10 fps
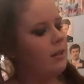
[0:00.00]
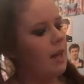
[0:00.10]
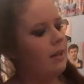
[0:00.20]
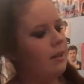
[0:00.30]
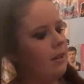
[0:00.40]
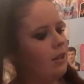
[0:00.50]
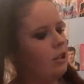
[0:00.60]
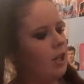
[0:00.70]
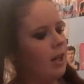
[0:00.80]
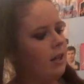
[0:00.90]
take this
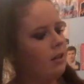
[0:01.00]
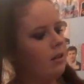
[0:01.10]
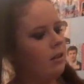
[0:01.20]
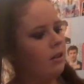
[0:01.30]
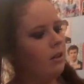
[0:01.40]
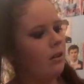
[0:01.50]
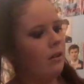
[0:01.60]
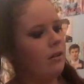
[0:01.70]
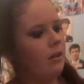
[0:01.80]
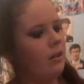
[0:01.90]
shade, the
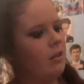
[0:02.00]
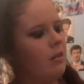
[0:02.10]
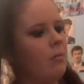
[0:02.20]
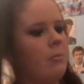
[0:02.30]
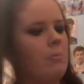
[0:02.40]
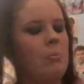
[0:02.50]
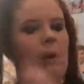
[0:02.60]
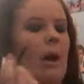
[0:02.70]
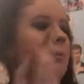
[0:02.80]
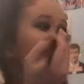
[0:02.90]
nice like
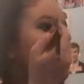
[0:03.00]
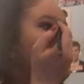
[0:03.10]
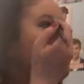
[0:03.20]
browny